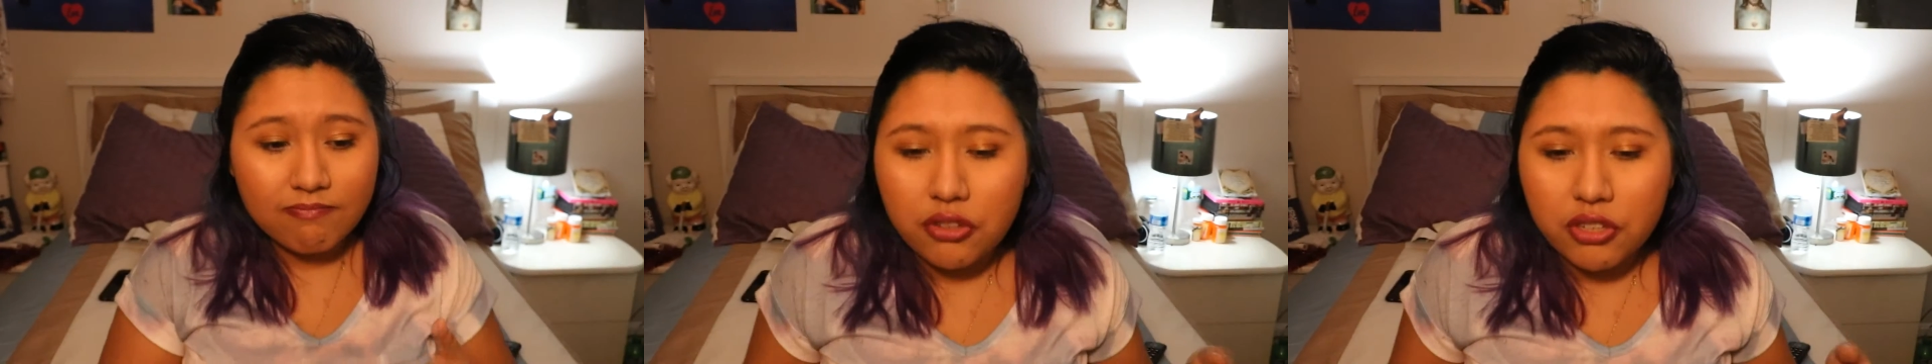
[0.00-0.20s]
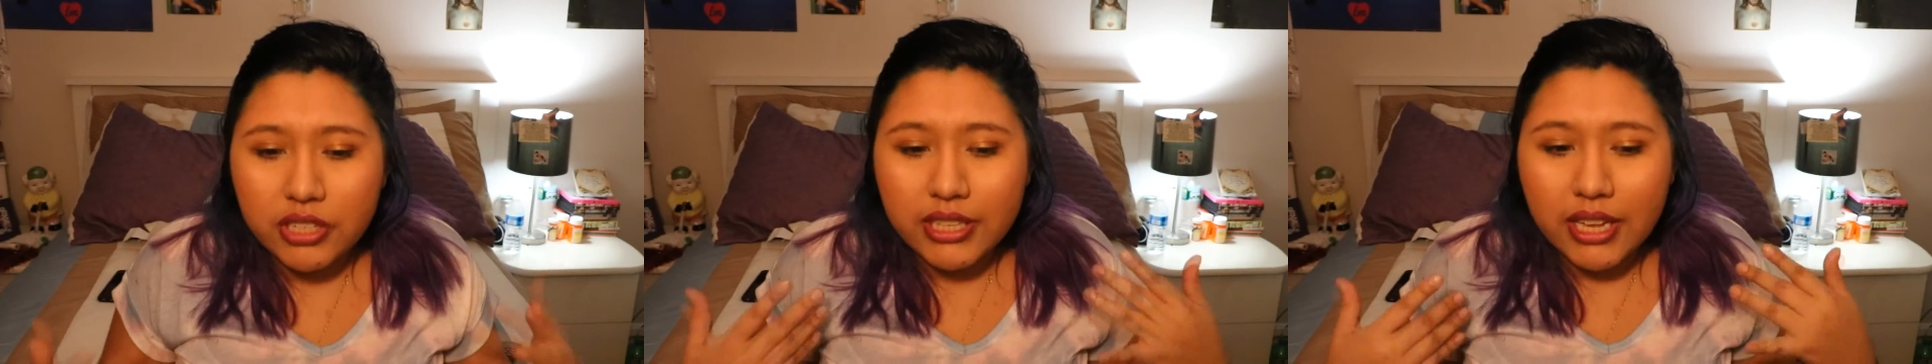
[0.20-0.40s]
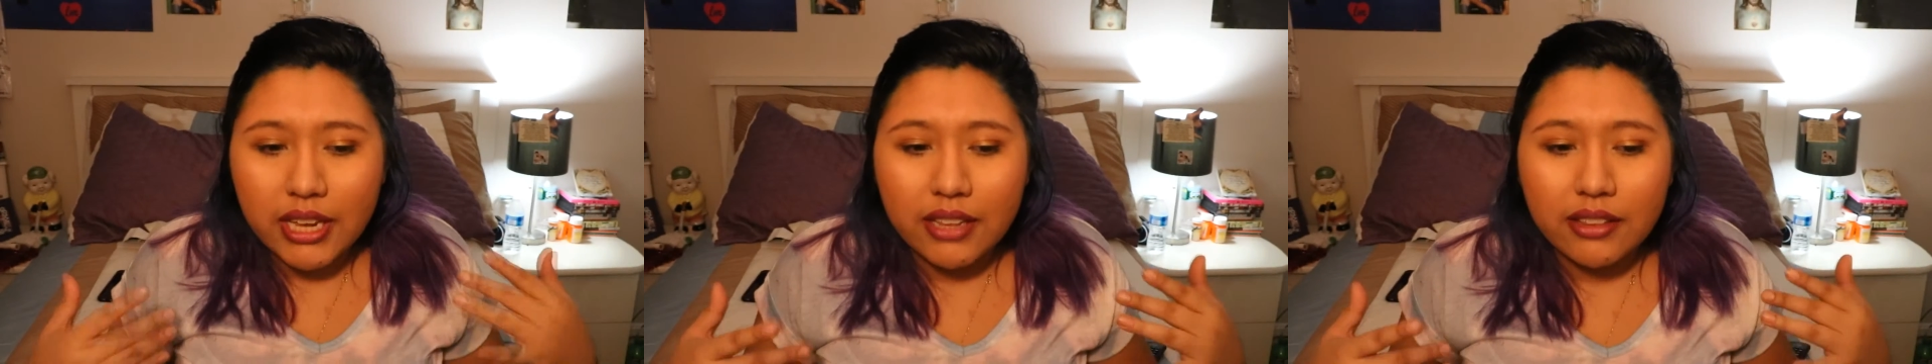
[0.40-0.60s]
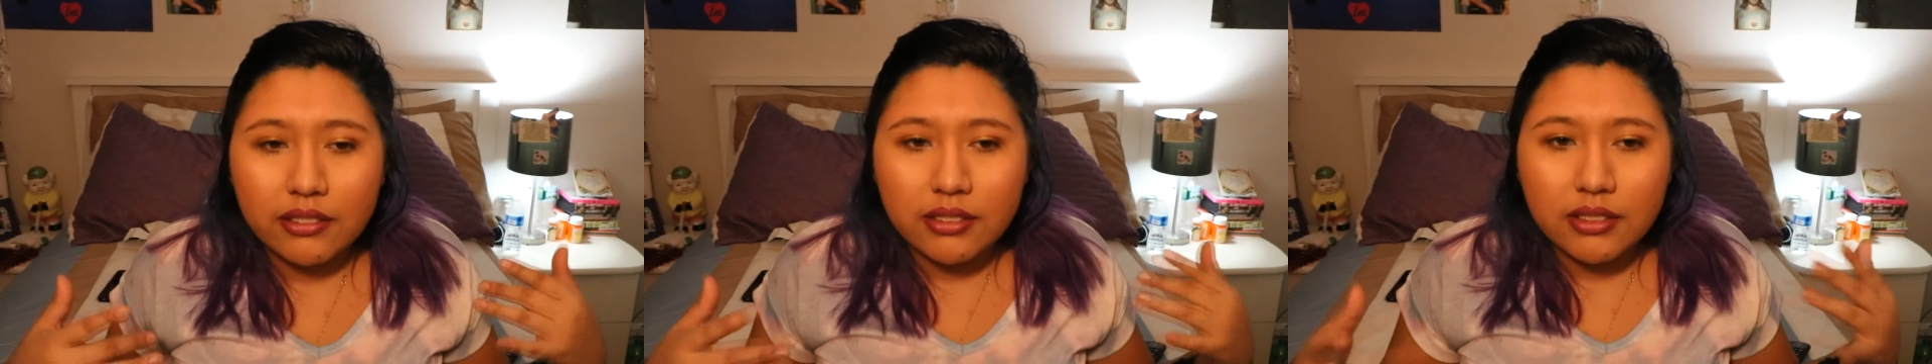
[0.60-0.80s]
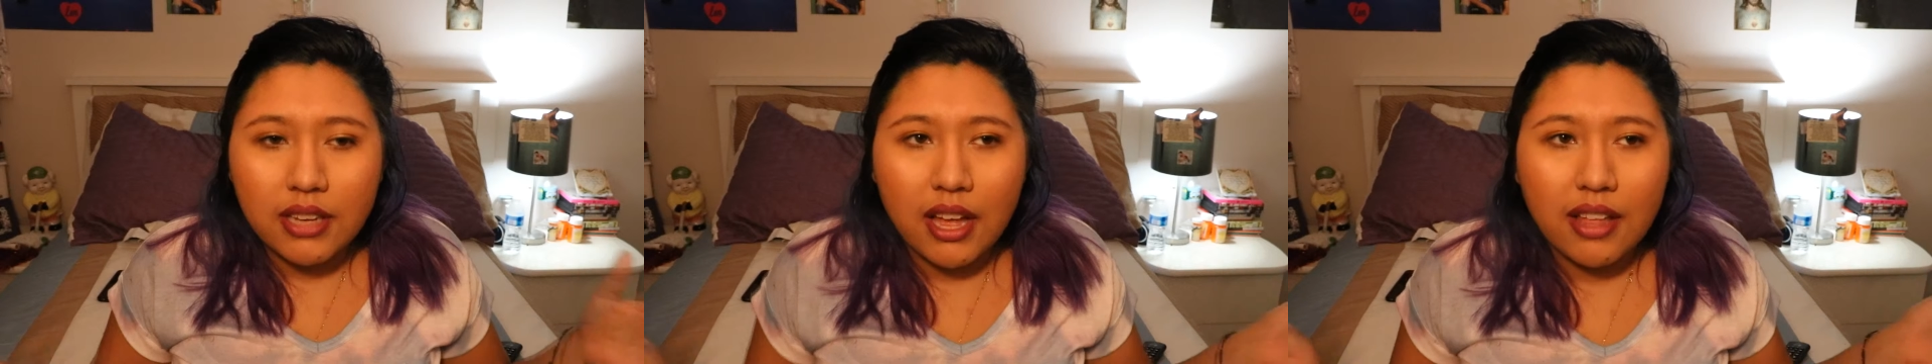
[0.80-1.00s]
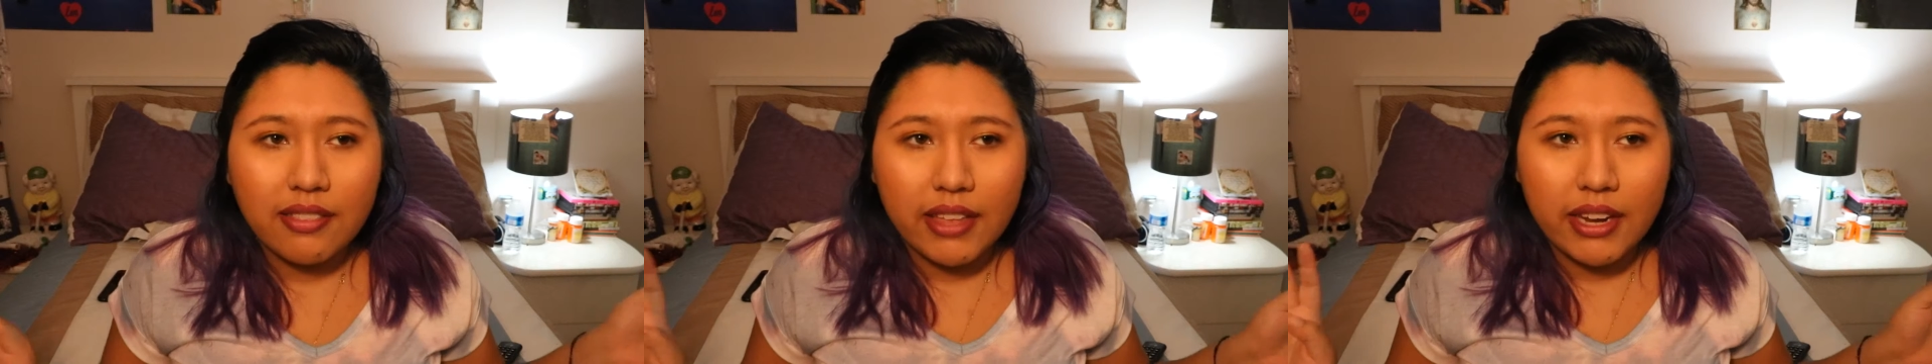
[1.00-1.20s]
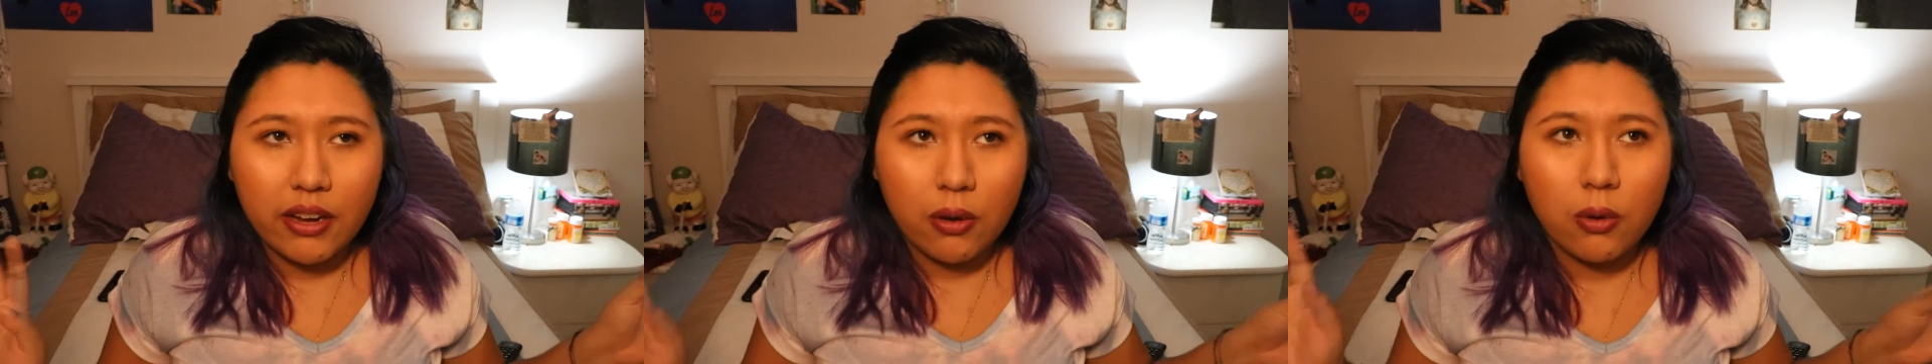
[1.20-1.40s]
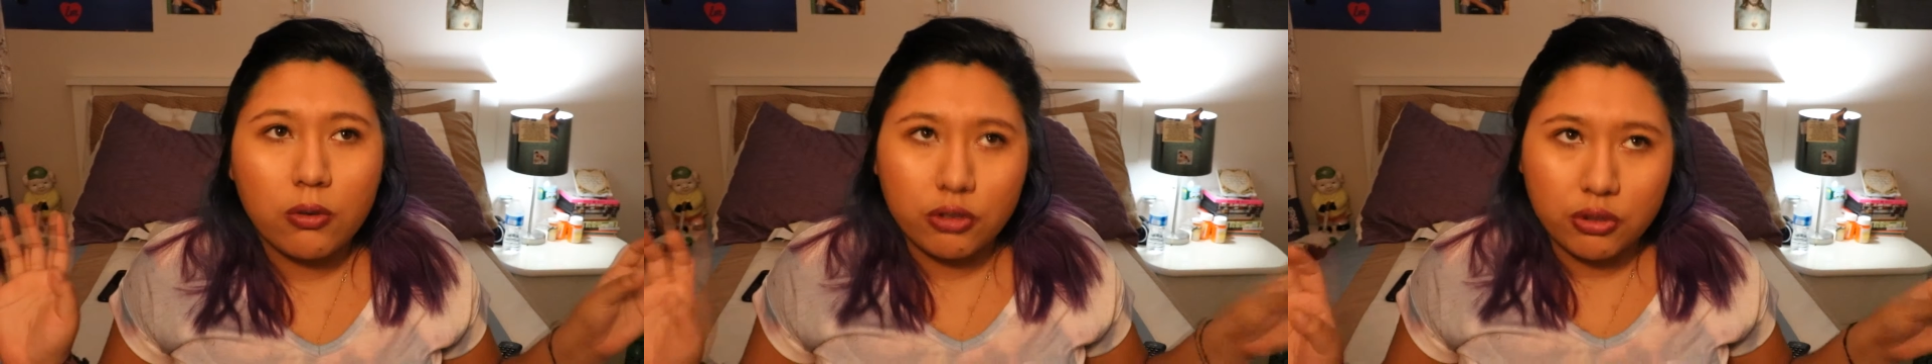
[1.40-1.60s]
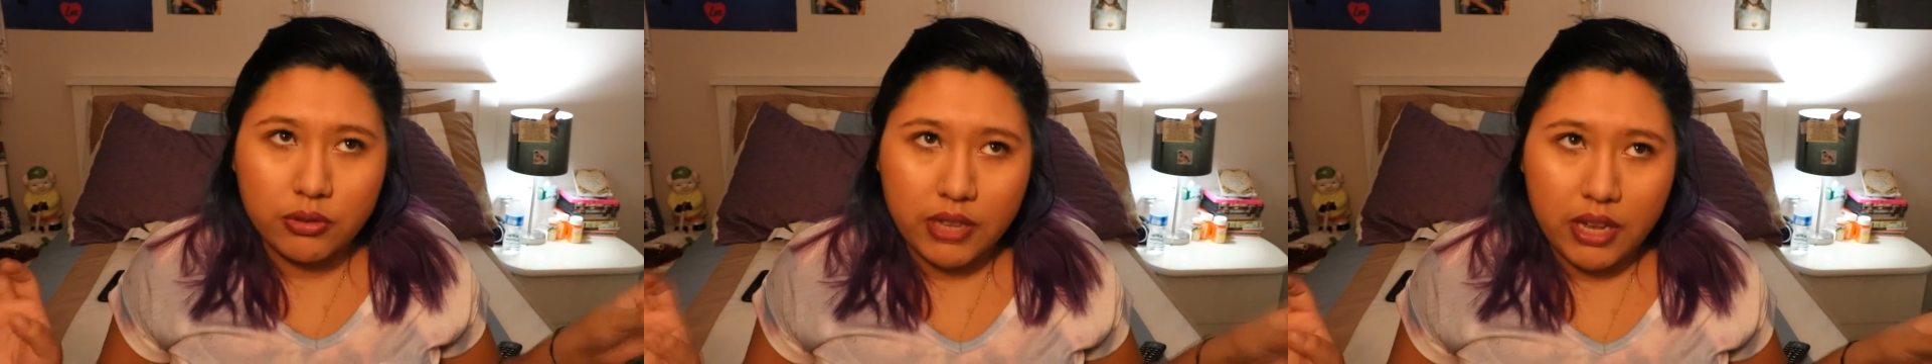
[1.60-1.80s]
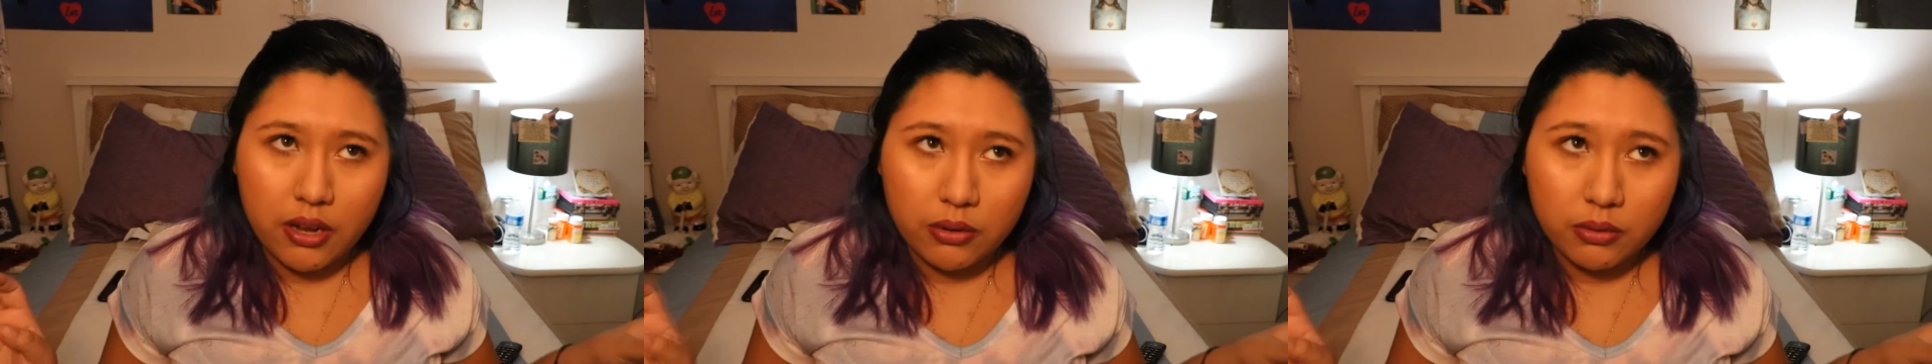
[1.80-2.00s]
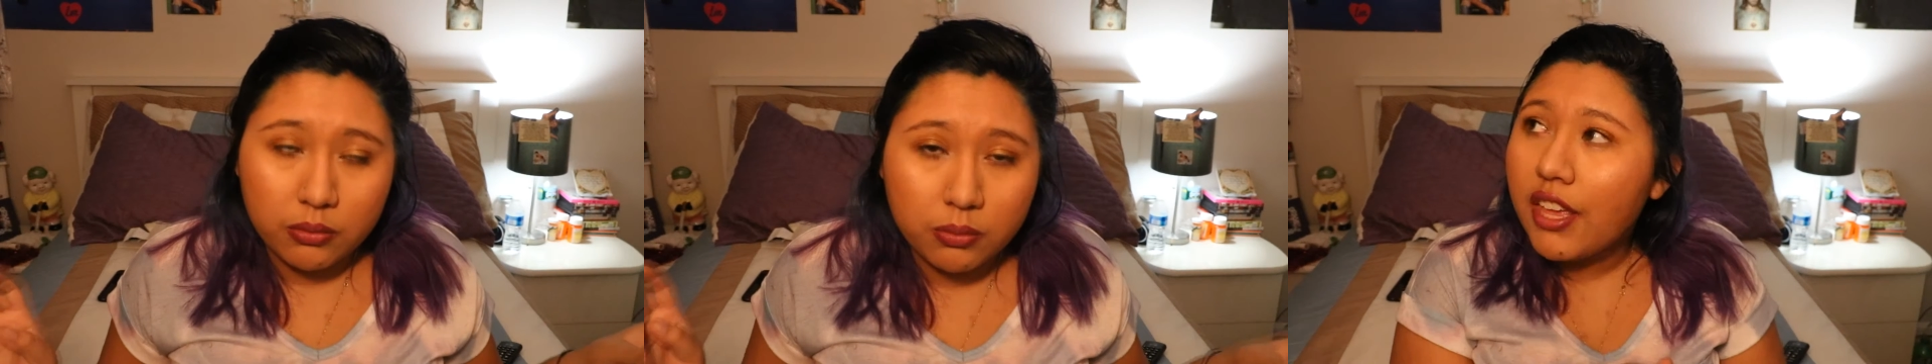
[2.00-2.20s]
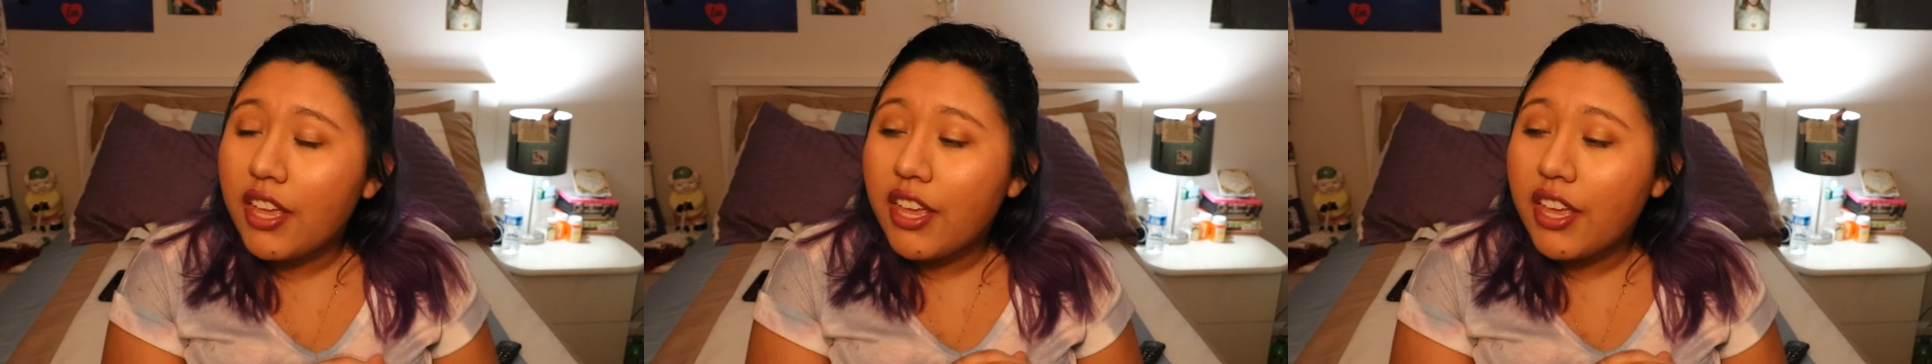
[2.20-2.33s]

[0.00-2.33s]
you just gotta not let it hold you down.